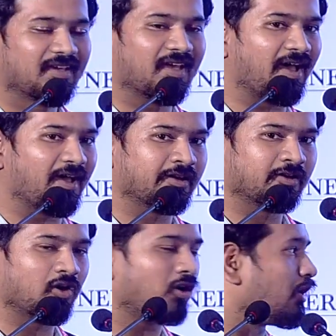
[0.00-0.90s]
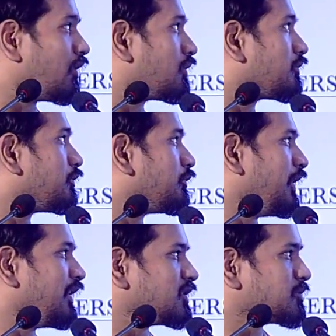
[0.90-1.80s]
and your
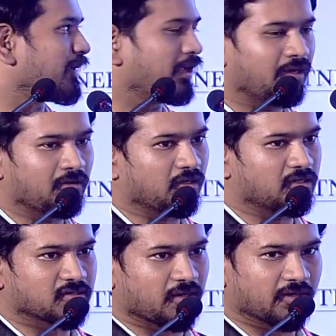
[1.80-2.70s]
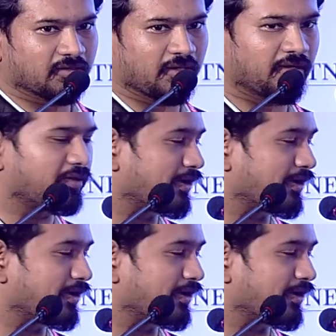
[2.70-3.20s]
vehicle speed is running the drive